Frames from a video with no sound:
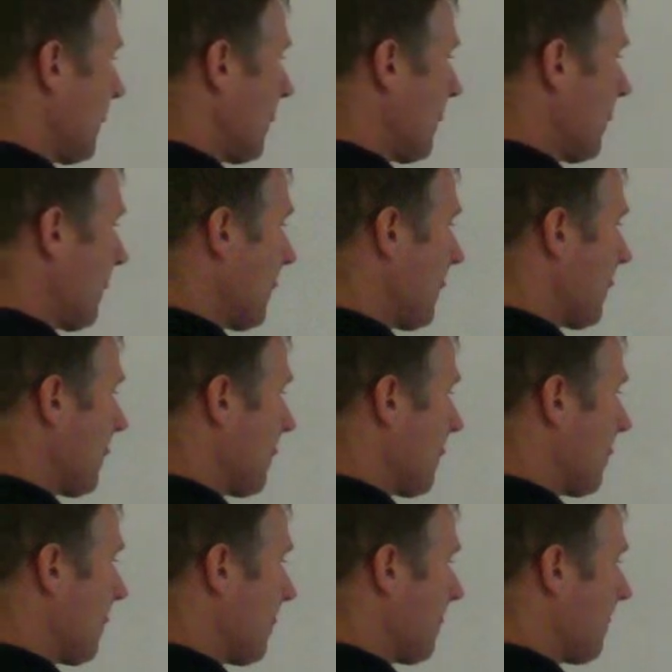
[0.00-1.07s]

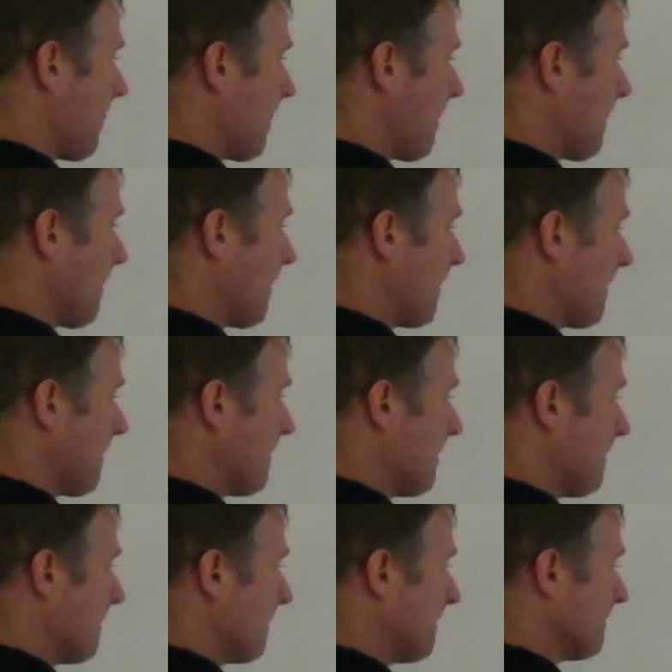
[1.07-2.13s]

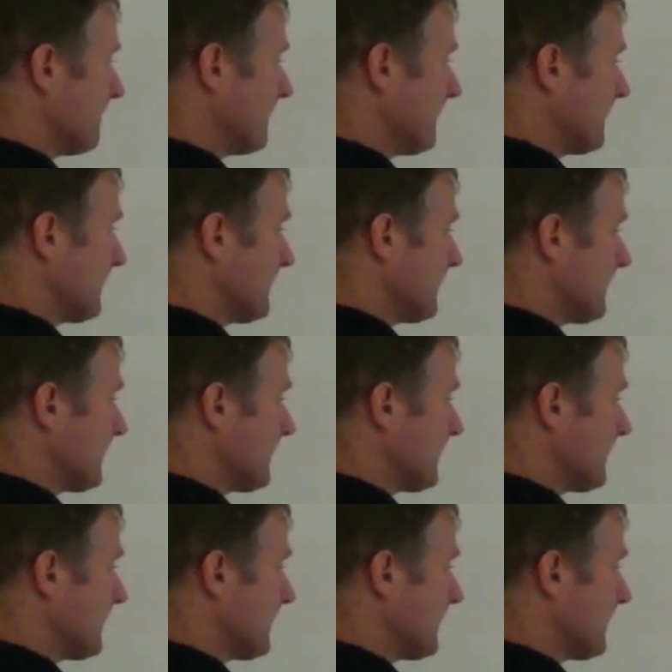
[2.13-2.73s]
Nobody speaks.